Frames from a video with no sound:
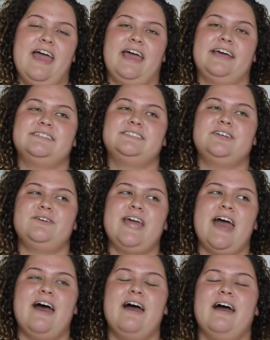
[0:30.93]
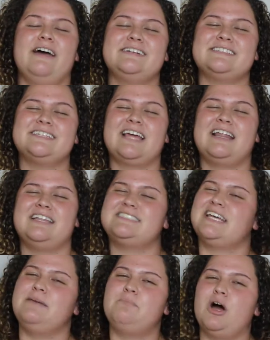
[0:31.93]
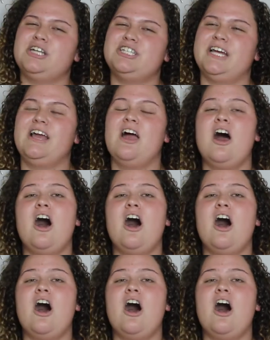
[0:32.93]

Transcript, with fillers: and so yeah, let's keep watching.